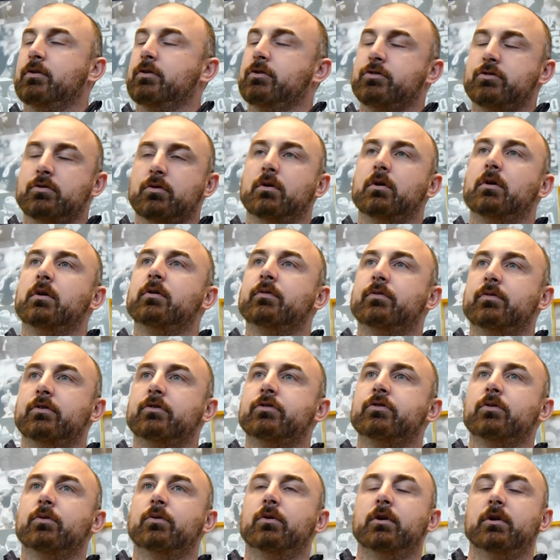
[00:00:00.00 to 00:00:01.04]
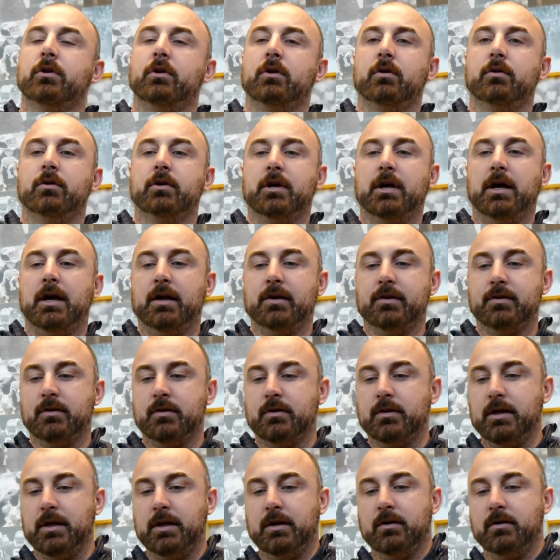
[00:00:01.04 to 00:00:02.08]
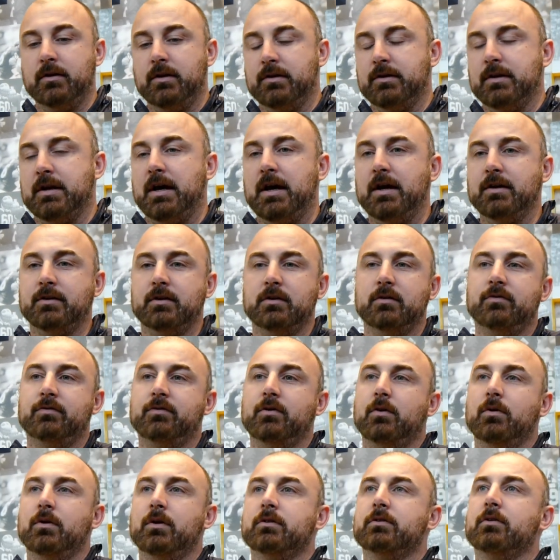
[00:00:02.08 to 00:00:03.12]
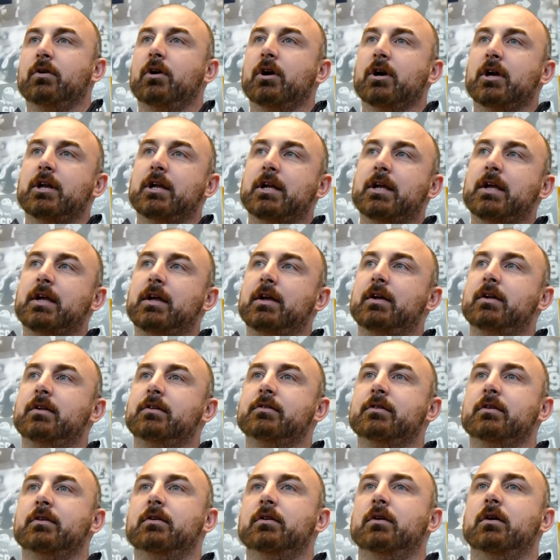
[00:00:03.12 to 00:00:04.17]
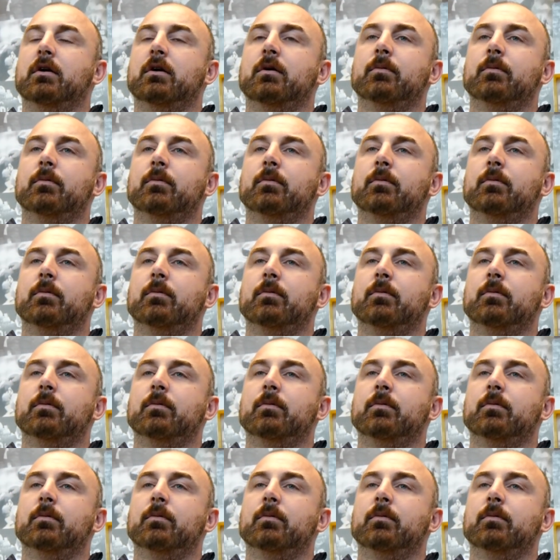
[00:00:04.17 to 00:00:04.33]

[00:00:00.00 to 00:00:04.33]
Oh, yeah, for sure. You know, you constantly hear these guys on the phone and talking to kids, and,